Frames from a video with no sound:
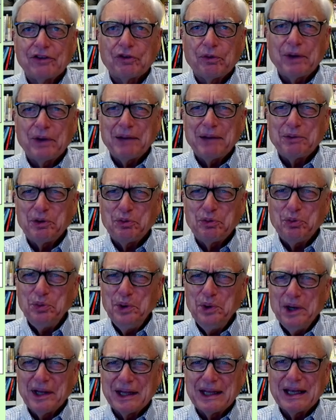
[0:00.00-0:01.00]
So we've got to be
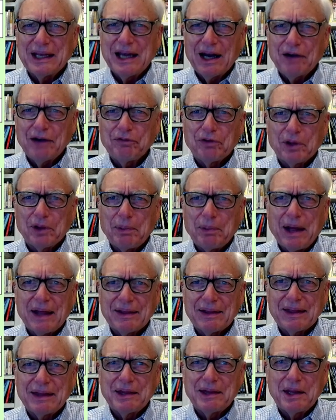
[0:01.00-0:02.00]
really careful about
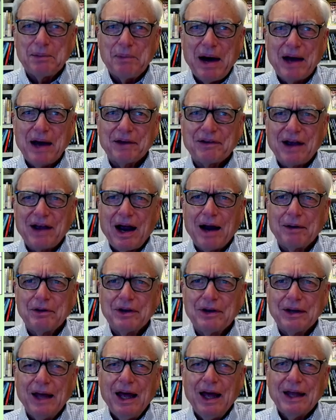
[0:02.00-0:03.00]
the amount of
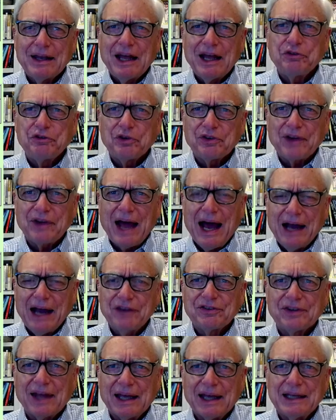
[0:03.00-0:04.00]
nitrous
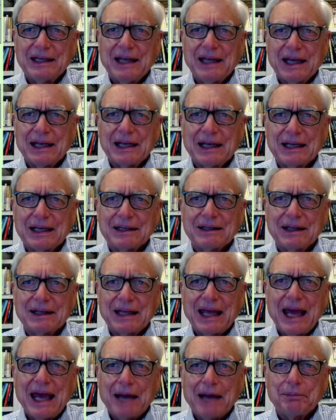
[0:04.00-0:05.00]
oxide getting into
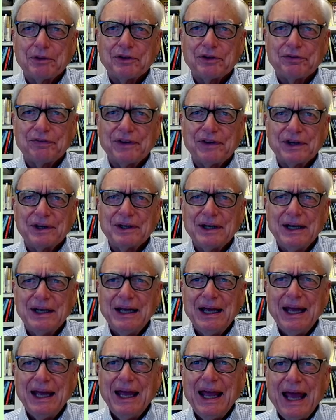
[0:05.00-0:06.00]
the atmosphere.
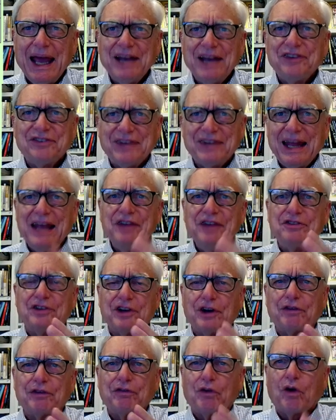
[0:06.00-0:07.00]
And it stays
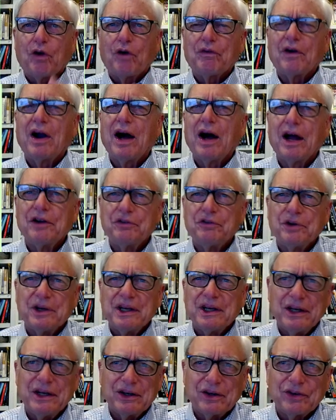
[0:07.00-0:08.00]
there for over 100
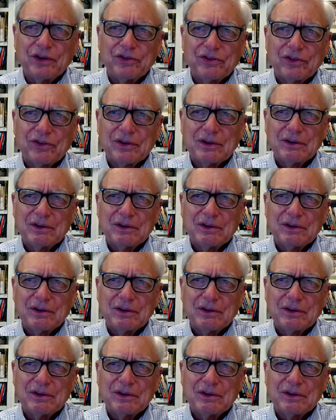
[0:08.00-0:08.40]
years.